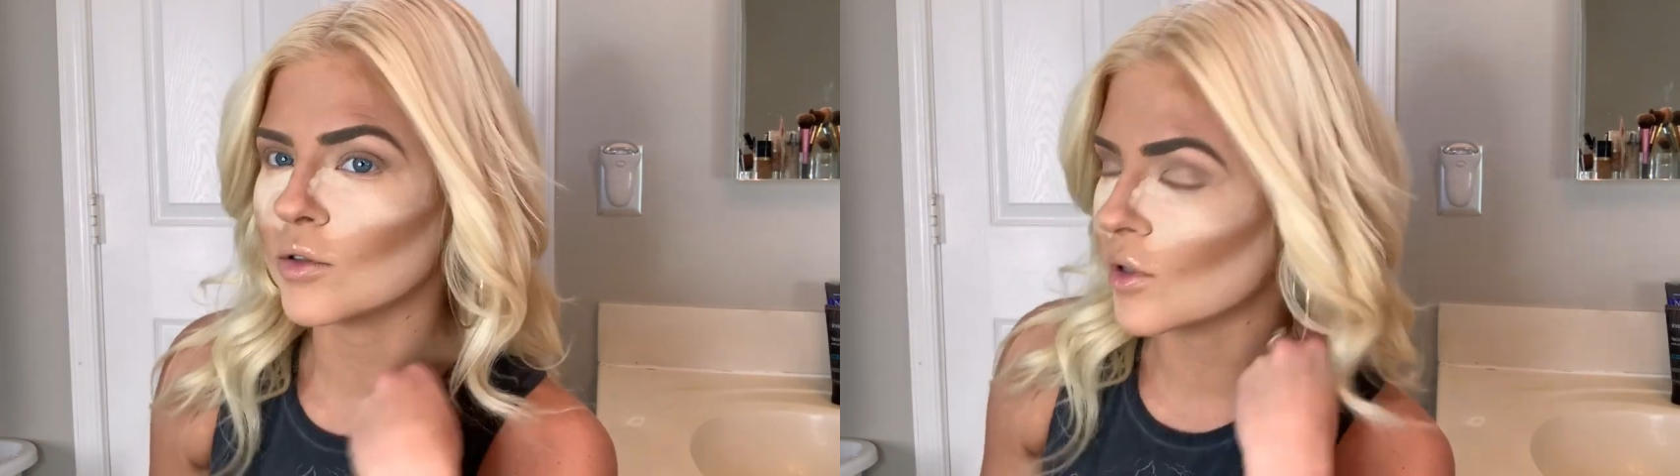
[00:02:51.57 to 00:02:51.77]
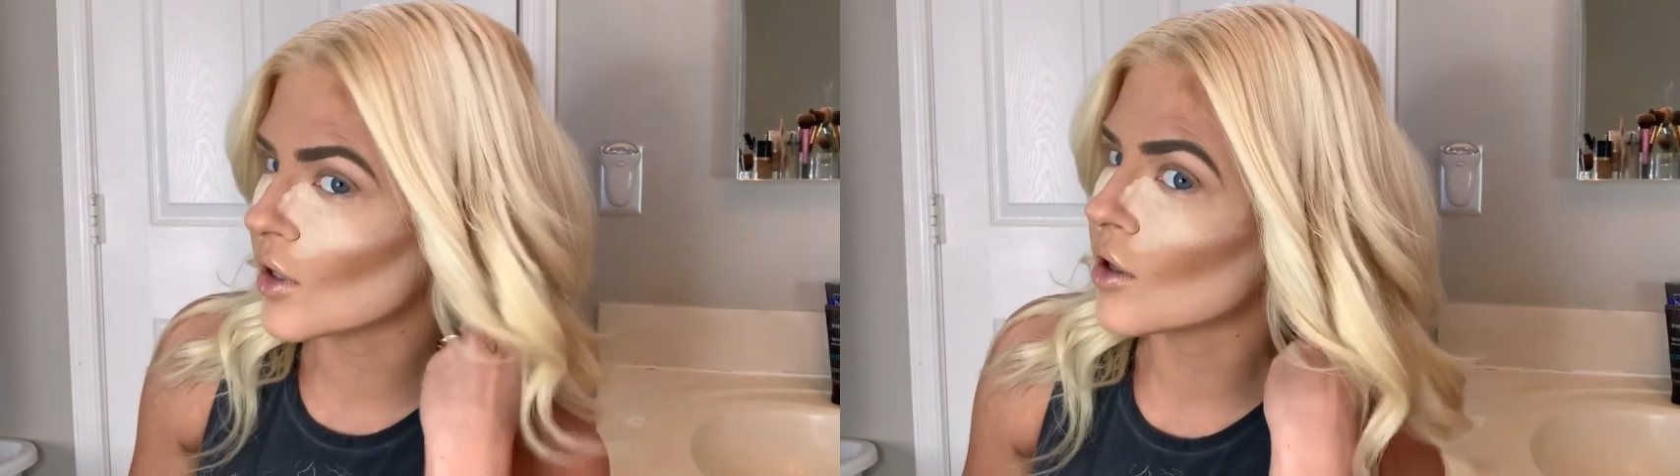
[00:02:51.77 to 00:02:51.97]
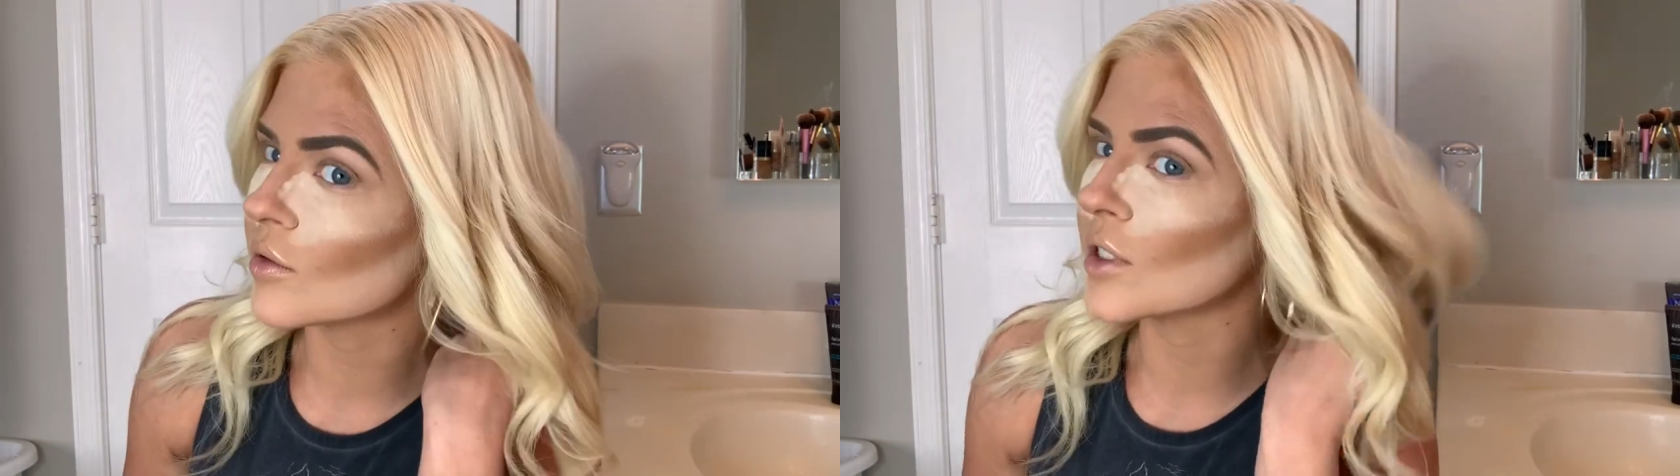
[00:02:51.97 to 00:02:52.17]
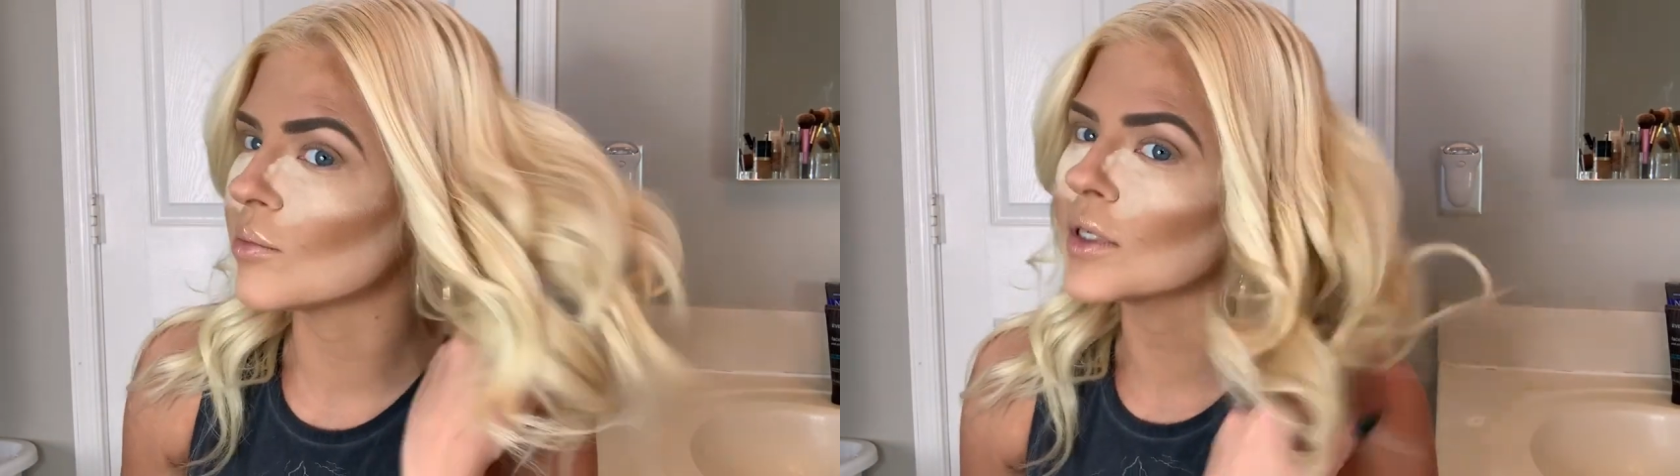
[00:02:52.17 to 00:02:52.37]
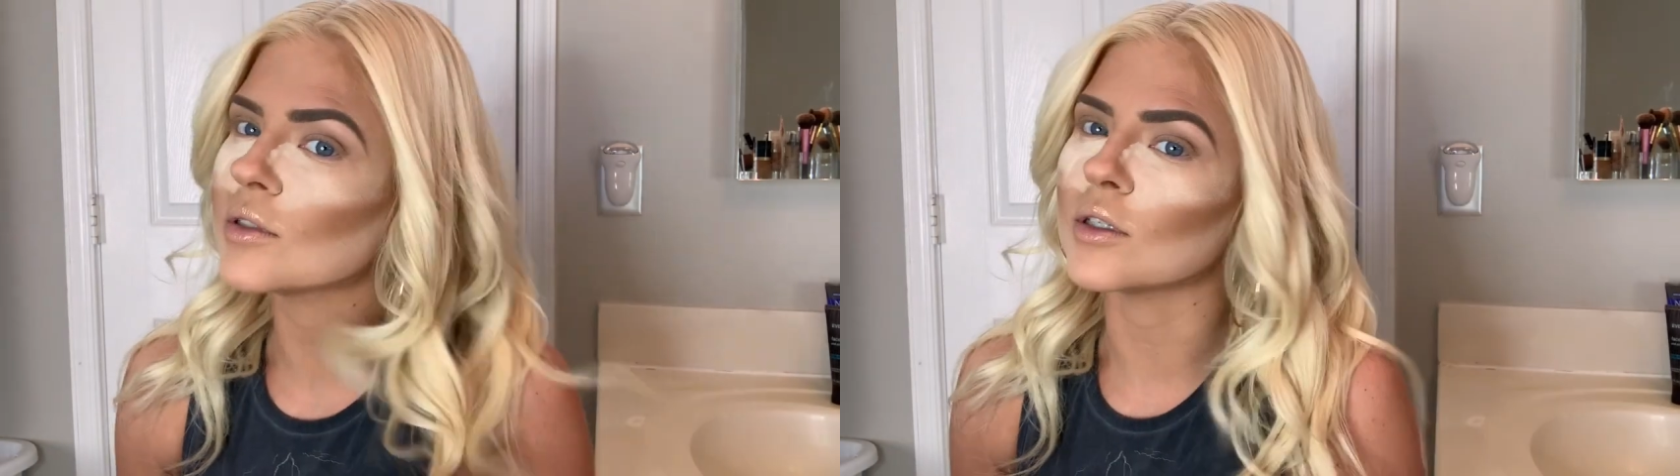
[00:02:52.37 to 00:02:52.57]
So I thought it was like
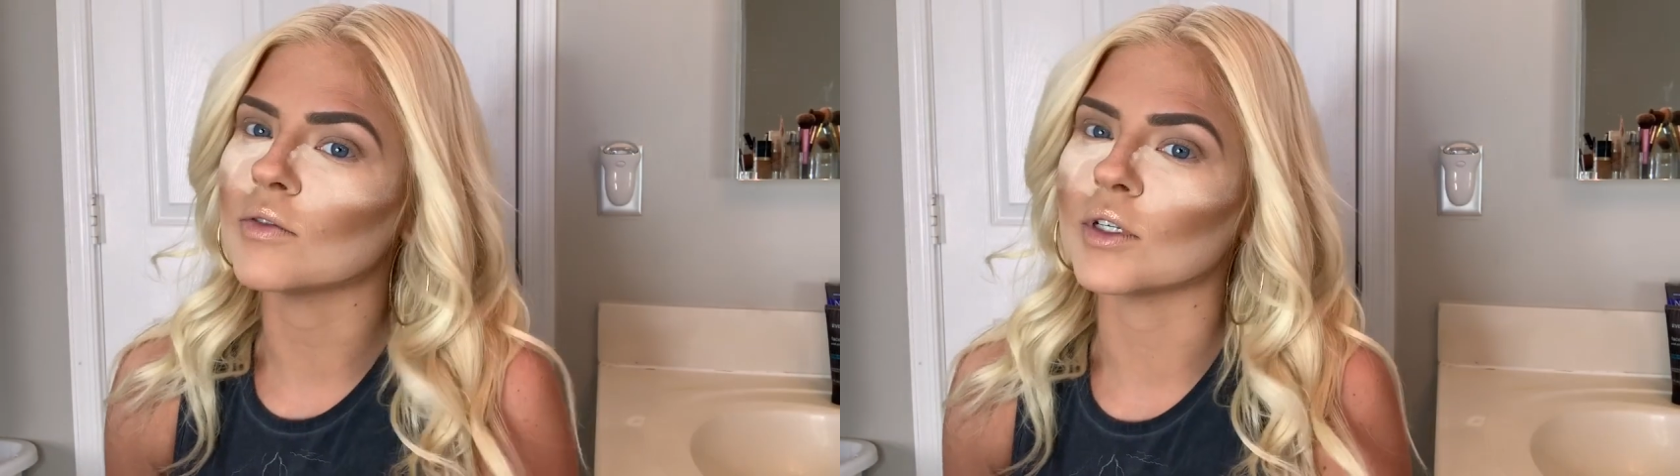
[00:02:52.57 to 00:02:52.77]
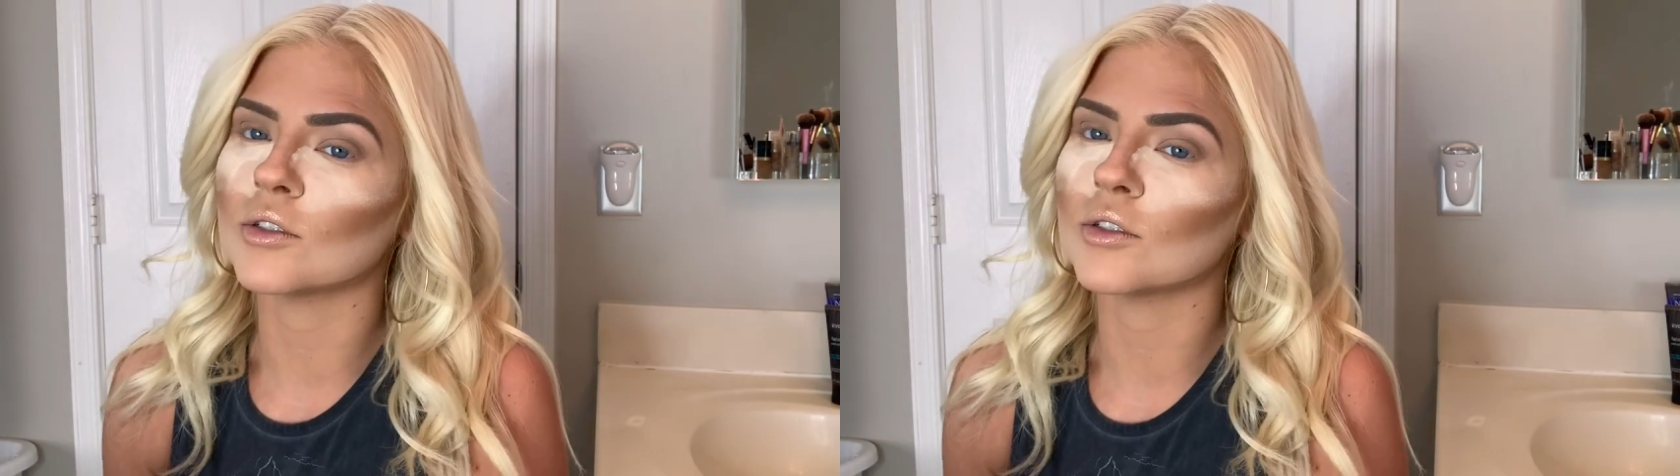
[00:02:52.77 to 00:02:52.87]
my service.